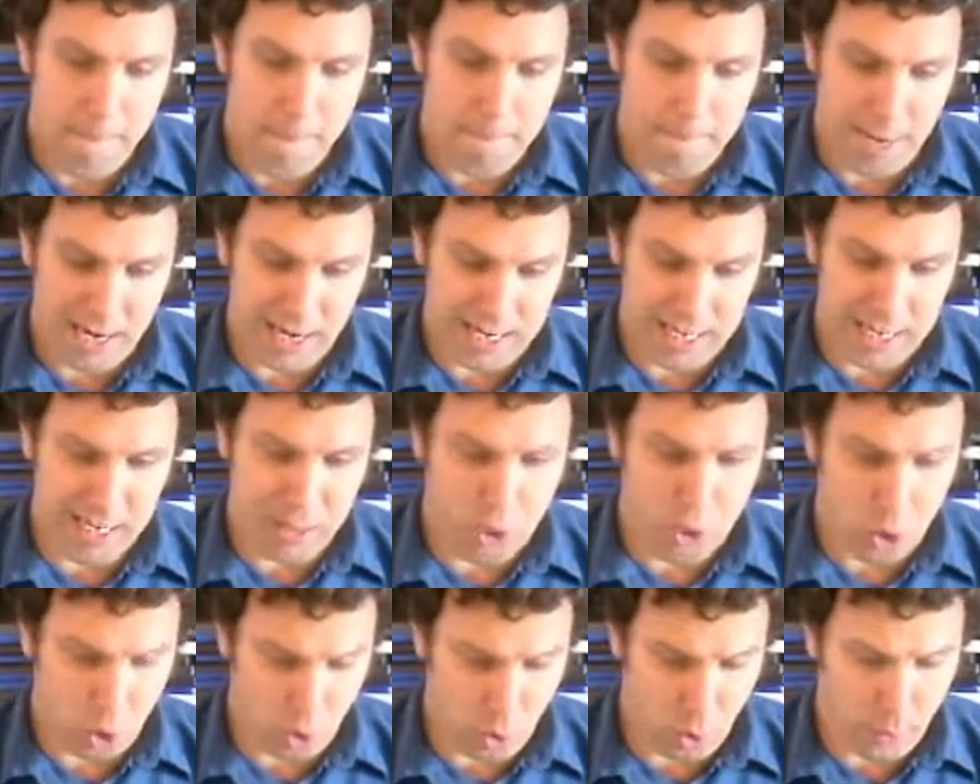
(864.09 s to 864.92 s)
Pekka
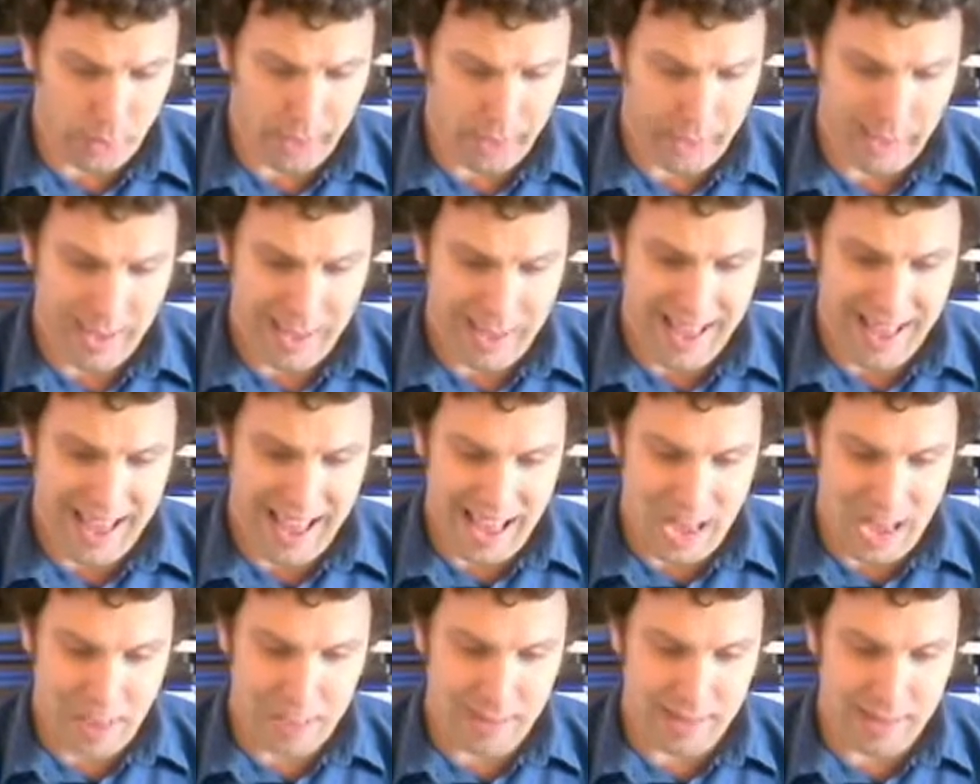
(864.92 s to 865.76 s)
Coy,
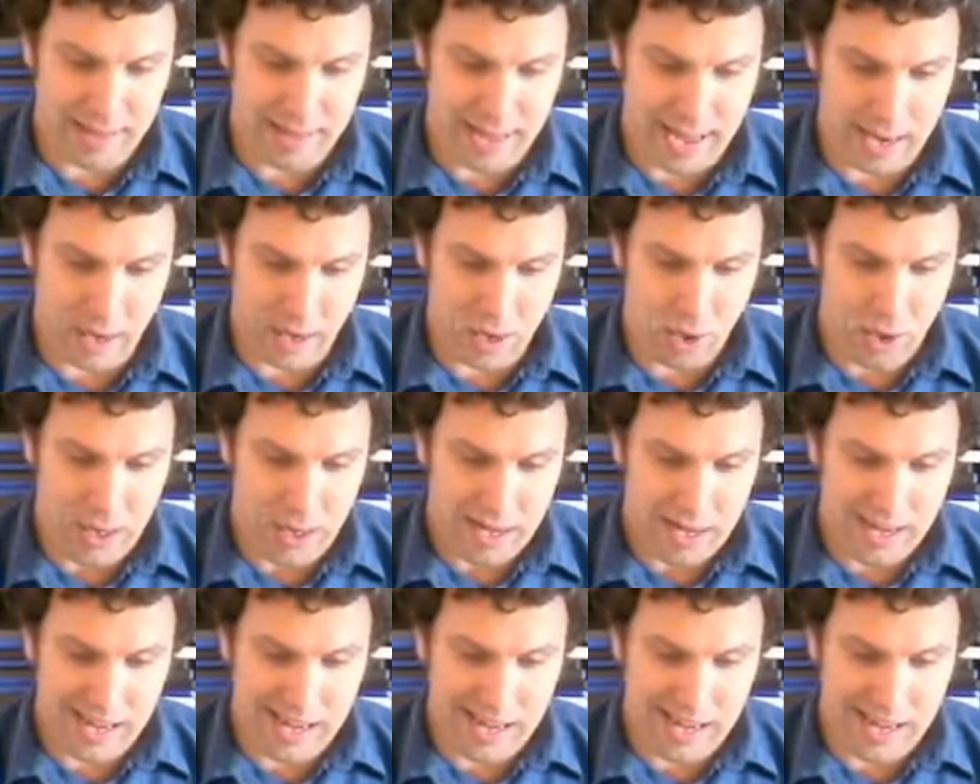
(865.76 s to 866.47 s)
Abby Lyle,